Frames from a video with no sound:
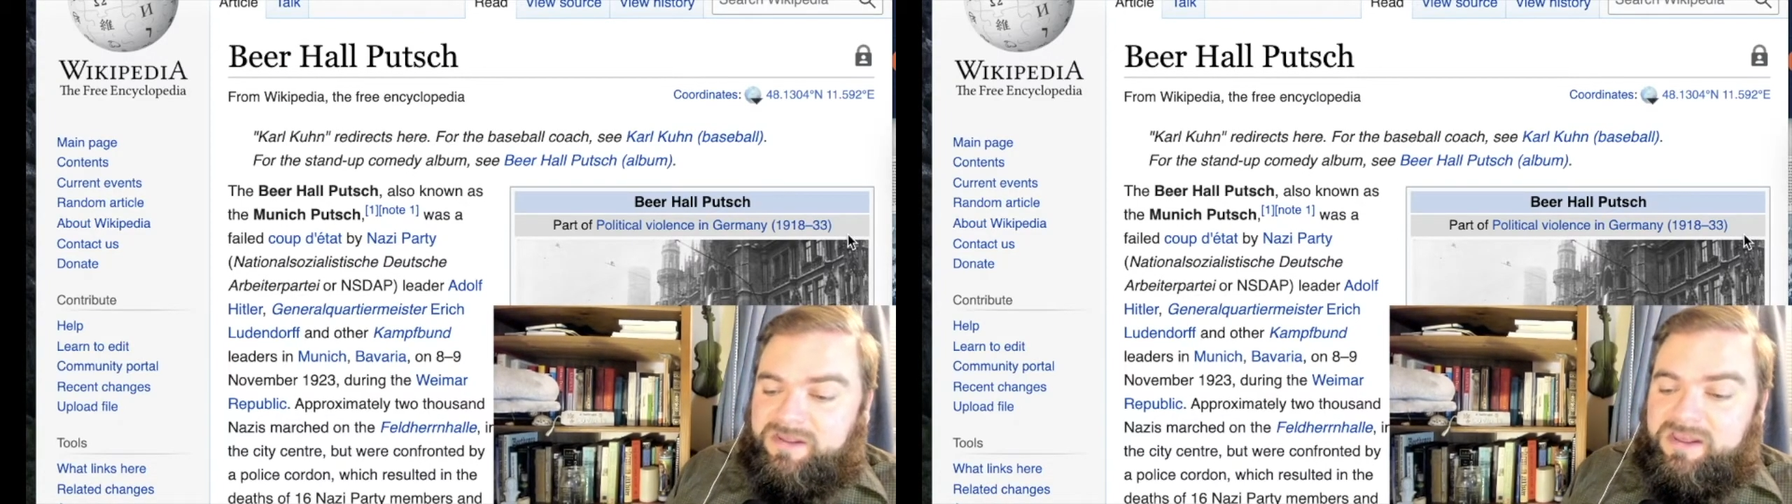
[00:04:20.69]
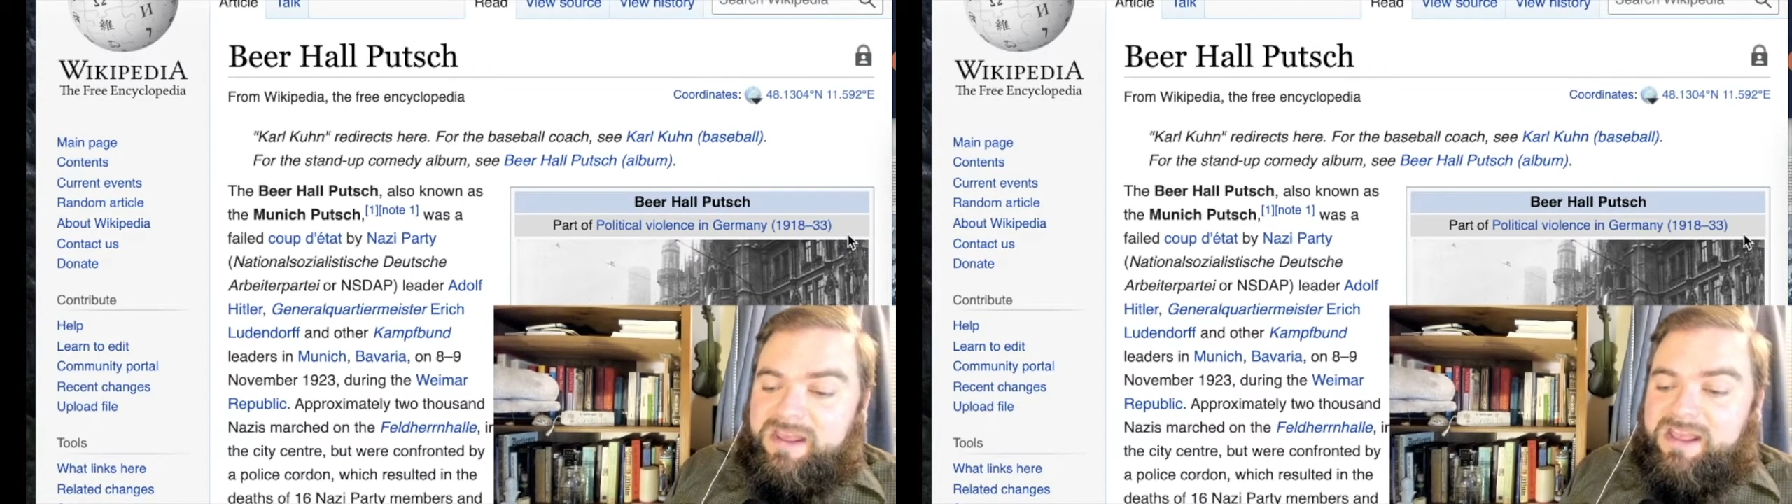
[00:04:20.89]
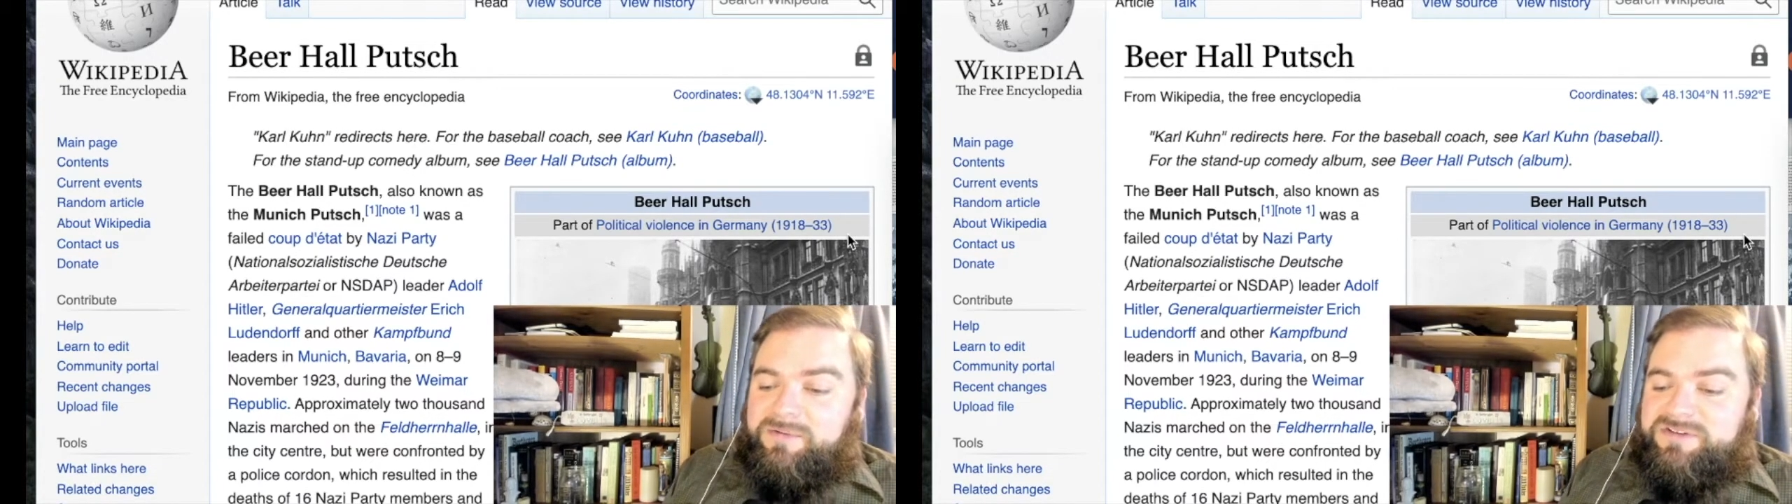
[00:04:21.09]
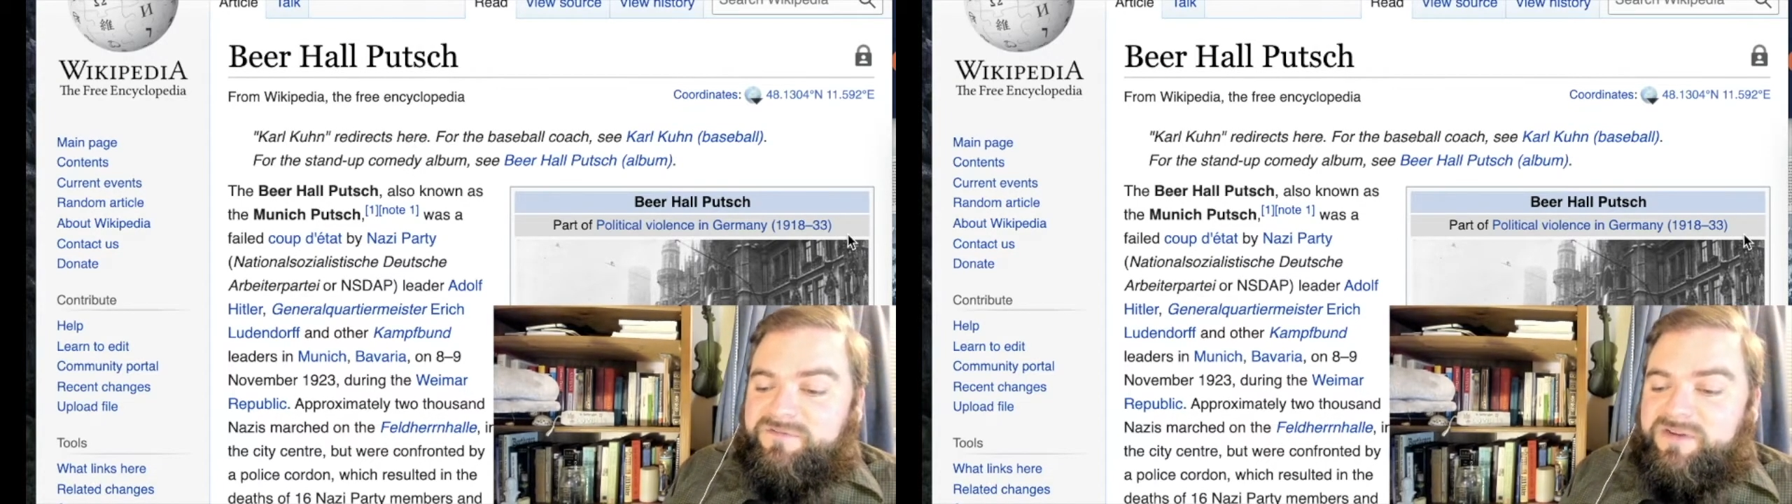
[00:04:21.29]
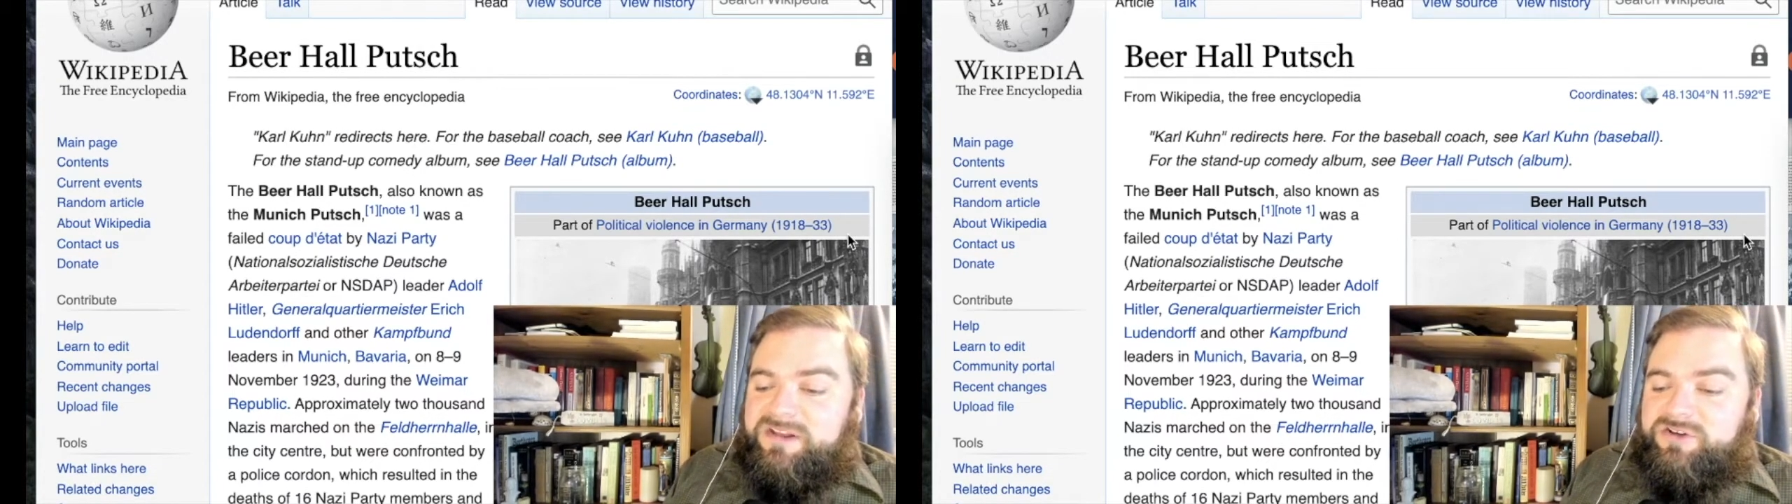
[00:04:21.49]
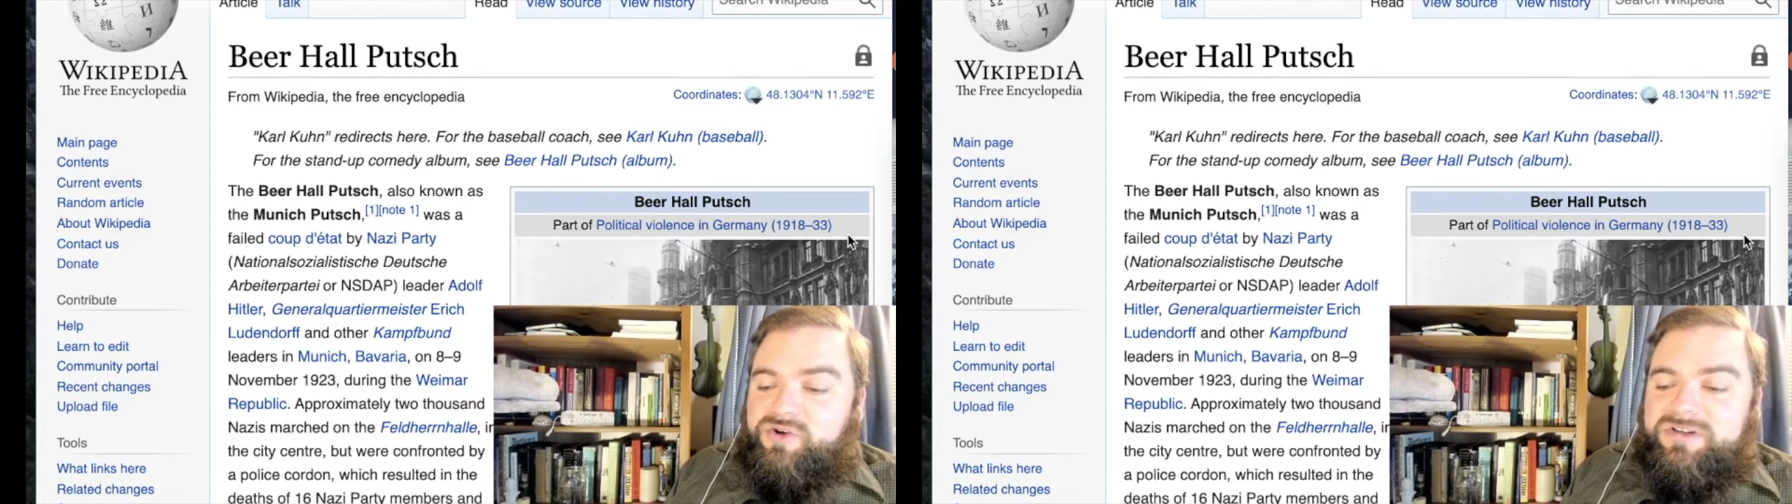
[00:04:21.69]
It was a failed coup